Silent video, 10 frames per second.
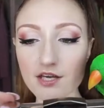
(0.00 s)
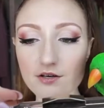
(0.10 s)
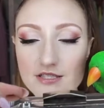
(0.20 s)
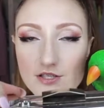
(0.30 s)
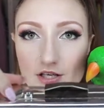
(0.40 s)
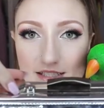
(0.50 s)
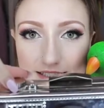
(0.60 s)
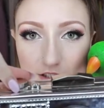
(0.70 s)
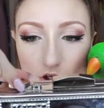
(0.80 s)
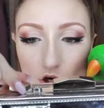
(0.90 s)
Here it's got a
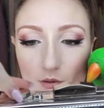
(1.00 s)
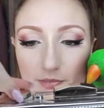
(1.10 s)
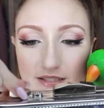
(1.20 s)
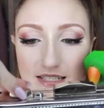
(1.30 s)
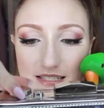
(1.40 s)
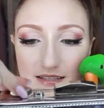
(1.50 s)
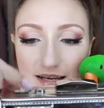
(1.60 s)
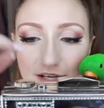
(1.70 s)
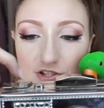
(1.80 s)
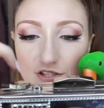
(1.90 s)
little knob. It doesn't
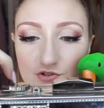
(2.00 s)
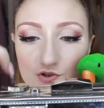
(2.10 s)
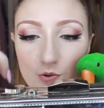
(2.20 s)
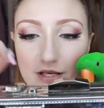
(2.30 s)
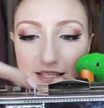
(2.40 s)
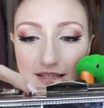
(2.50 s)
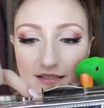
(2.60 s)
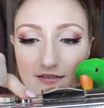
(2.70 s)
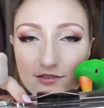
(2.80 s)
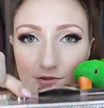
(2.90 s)
actually do
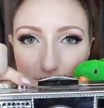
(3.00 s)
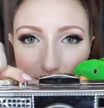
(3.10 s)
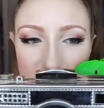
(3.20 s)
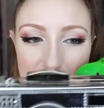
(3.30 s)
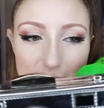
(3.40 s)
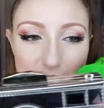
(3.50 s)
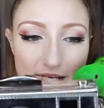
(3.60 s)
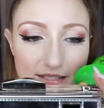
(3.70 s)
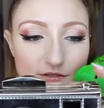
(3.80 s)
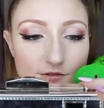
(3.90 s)
anything, nor does that
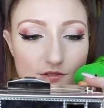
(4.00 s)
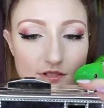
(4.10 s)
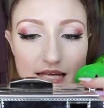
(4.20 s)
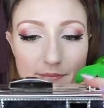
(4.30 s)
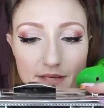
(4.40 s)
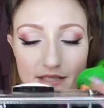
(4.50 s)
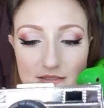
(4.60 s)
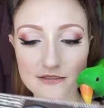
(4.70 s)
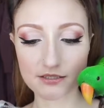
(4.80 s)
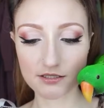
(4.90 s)
button or that
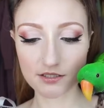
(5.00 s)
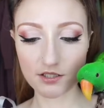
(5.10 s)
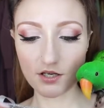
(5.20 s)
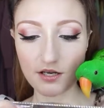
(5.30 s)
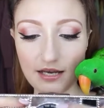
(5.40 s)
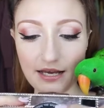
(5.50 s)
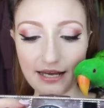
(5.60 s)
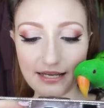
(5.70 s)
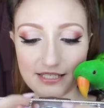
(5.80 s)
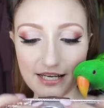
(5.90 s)
button.
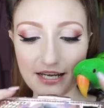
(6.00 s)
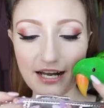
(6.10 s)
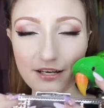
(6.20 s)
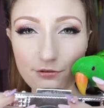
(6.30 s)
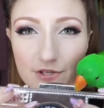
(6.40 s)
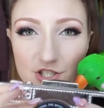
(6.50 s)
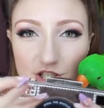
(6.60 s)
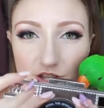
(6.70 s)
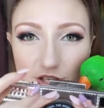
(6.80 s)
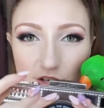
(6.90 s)
And I kind of wish
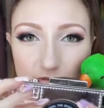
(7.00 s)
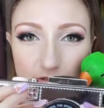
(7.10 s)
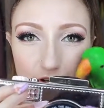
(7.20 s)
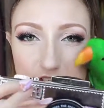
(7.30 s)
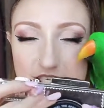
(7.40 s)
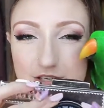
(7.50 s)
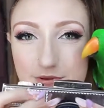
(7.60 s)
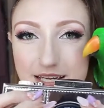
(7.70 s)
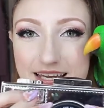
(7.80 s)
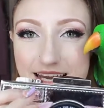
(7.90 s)
that the focusing
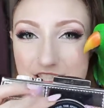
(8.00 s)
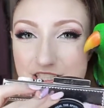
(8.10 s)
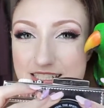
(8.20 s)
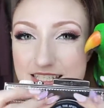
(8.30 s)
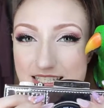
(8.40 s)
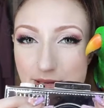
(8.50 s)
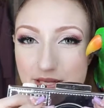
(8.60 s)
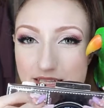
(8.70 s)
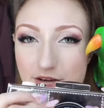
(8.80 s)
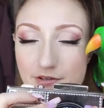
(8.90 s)
ring actually did
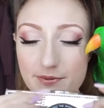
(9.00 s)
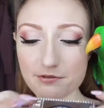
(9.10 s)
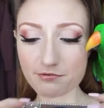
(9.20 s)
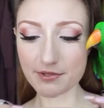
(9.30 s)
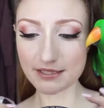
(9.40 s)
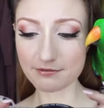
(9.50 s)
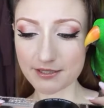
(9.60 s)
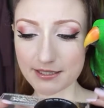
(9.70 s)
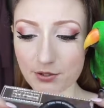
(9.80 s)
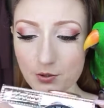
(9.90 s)
something. That would have been really,
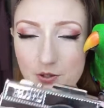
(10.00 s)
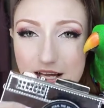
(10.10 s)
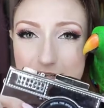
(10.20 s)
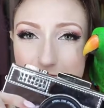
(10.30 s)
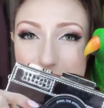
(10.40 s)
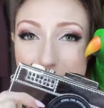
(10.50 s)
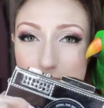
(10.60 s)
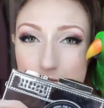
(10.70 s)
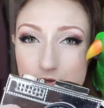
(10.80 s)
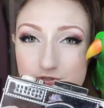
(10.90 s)
really cool. And if
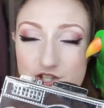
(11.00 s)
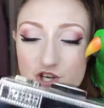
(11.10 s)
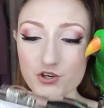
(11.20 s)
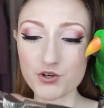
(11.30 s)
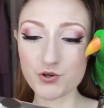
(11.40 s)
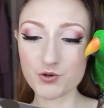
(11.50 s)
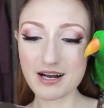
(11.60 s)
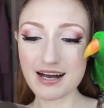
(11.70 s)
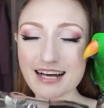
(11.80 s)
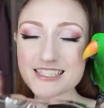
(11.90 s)
that moved too,
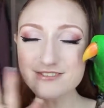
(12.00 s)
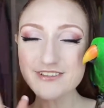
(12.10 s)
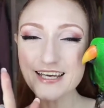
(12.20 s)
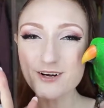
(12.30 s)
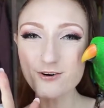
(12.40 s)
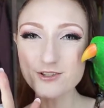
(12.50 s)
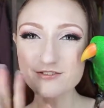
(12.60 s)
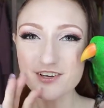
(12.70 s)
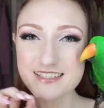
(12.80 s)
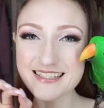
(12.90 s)
I just feel like all
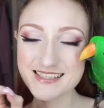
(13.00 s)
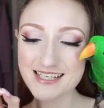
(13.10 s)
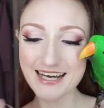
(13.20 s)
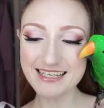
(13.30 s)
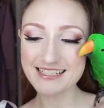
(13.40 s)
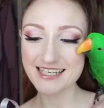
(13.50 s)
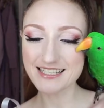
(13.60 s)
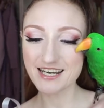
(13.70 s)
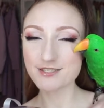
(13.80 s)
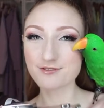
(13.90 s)
of those little tiny
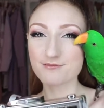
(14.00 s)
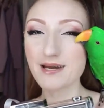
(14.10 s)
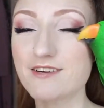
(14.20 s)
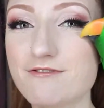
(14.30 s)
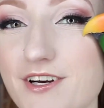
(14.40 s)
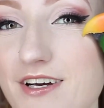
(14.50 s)
details would have made it